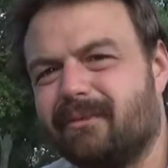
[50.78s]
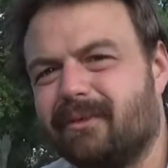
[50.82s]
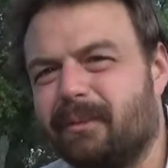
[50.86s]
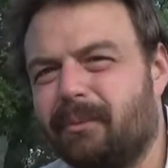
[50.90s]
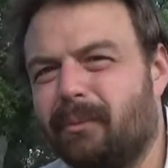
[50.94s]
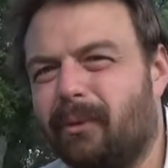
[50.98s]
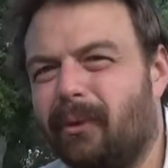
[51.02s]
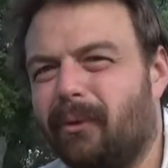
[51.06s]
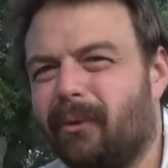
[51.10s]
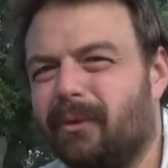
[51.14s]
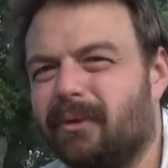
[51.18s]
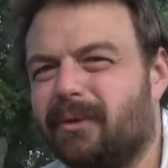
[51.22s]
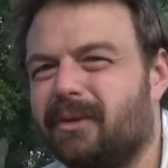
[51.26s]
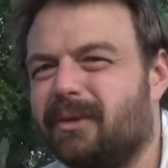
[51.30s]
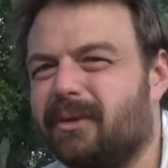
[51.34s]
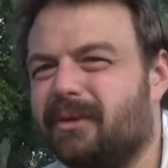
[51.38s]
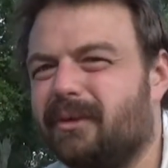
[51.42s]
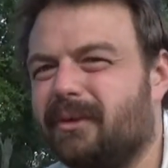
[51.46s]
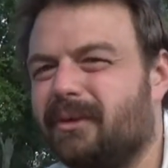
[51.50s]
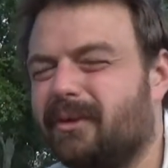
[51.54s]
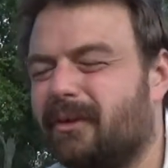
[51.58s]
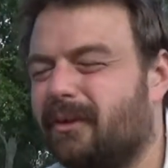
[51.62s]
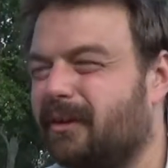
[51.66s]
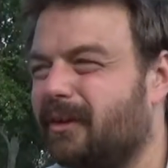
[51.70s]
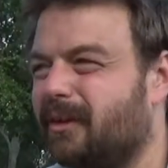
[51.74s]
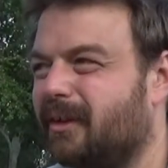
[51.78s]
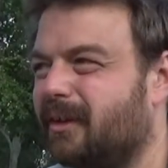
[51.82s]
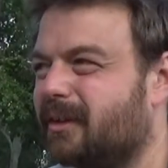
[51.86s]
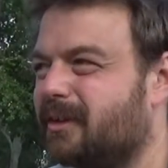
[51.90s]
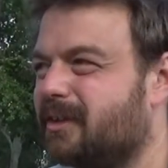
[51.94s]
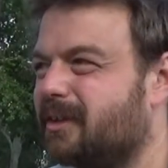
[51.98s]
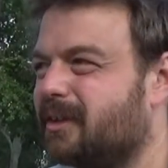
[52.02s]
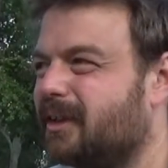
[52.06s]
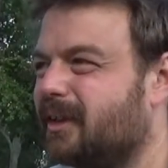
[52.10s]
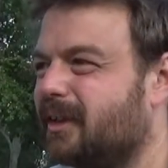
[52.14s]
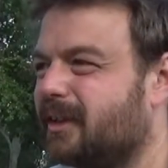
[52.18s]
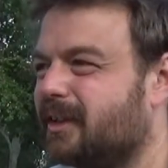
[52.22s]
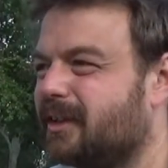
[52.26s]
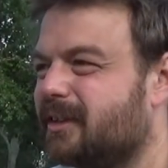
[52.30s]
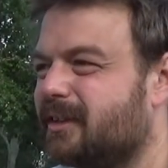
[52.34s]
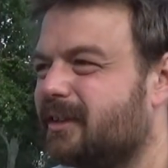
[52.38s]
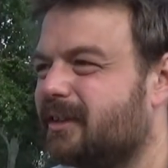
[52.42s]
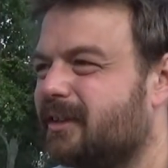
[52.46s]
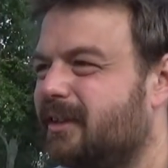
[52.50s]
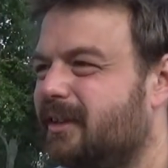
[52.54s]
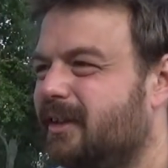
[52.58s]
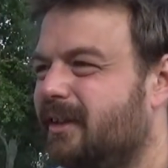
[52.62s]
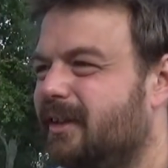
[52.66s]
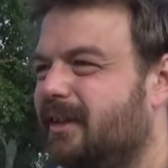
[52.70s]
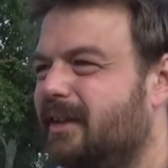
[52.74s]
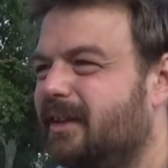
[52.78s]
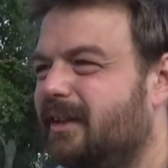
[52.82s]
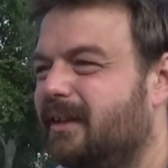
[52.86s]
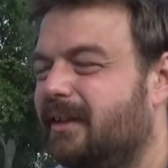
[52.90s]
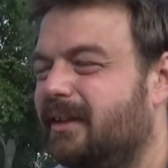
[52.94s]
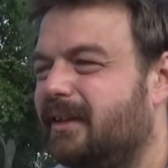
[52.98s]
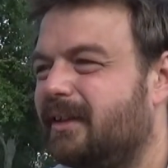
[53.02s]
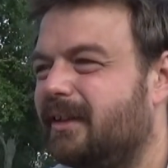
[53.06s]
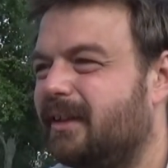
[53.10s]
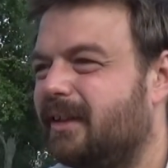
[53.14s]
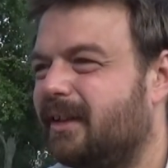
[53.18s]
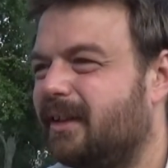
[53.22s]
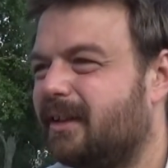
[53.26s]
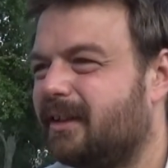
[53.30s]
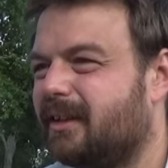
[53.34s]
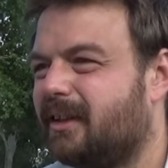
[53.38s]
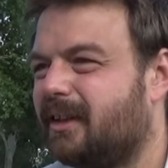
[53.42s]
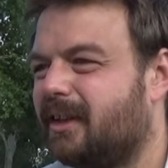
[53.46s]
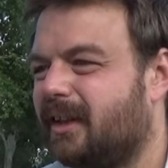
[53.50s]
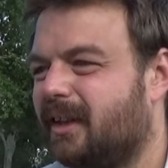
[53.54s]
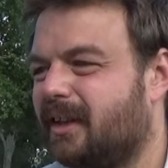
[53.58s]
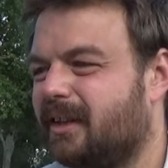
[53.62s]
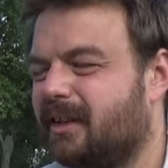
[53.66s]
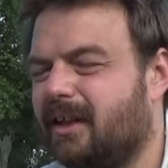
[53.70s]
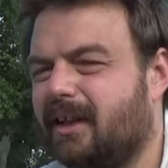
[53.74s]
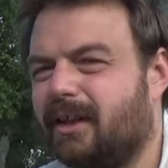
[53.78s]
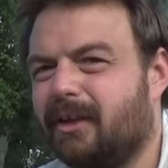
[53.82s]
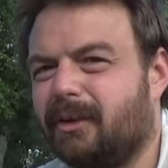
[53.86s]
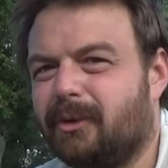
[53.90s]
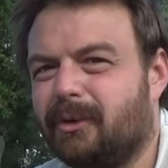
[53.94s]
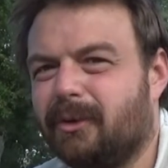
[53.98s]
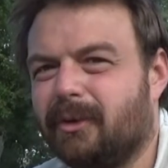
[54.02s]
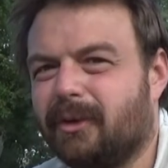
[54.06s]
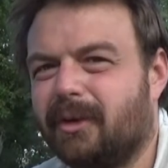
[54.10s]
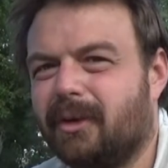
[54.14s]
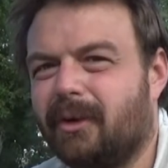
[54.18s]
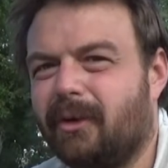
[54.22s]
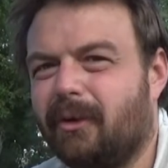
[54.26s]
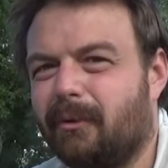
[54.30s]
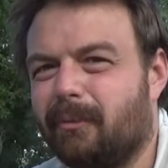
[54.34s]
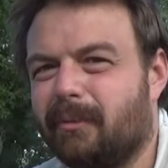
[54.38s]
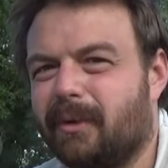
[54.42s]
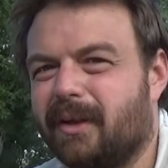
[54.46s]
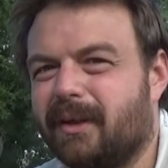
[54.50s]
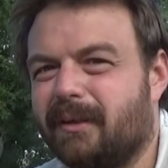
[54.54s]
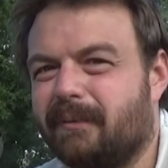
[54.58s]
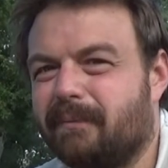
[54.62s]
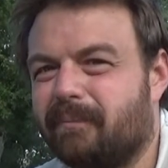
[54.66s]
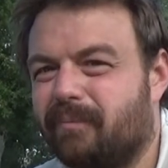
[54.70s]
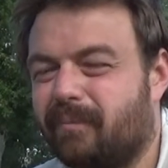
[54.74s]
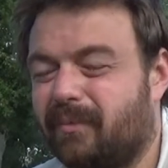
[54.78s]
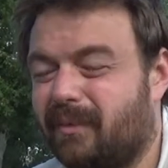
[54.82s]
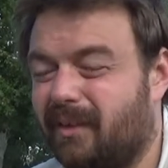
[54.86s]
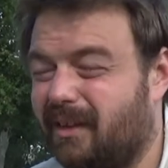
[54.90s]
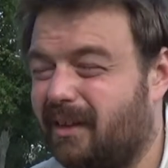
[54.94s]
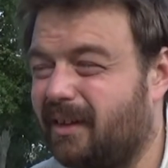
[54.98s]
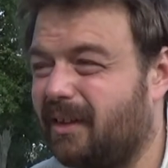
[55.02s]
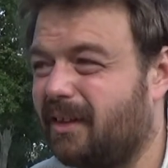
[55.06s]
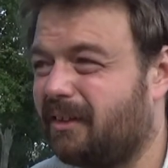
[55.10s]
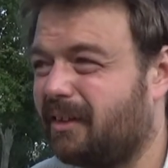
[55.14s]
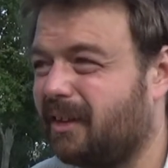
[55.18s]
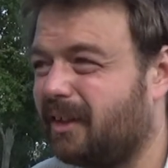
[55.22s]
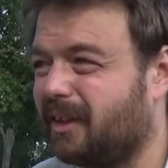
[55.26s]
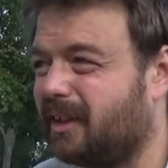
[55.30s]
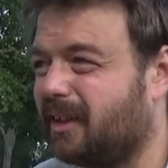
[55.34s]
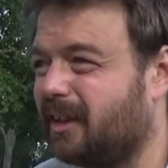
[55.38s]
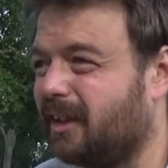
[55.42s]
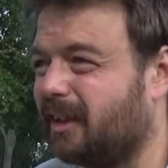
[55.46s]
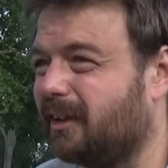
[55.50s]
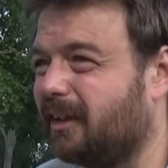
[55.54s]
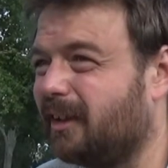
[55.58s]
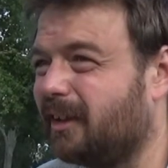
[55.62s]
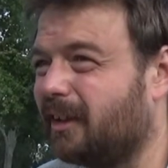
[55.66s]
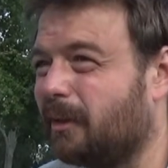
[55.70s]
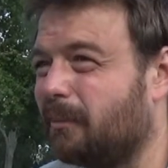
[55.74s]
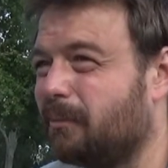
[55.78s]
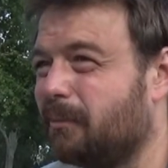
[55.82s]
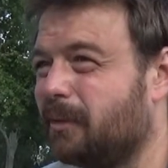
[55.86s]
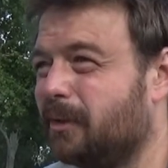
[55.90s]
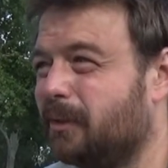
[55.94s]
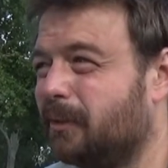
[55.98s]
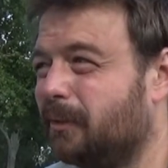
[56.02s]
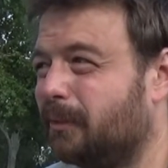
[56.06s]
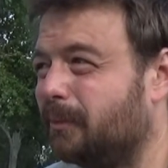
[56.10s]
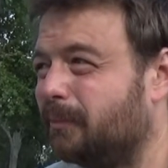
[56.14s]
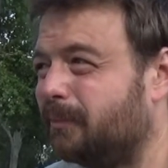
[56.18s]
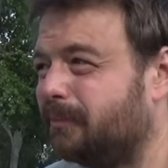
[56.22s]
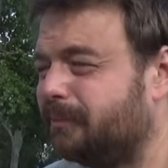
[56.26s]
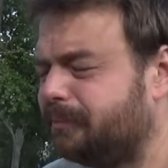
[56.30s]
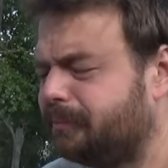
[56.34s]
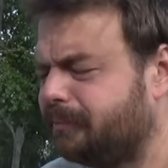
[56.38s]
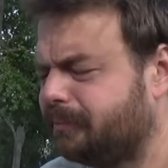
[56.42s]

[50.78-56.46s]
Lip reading: rebored to the 30-06 and cut down to a carbine. And that thing kicked like a mule.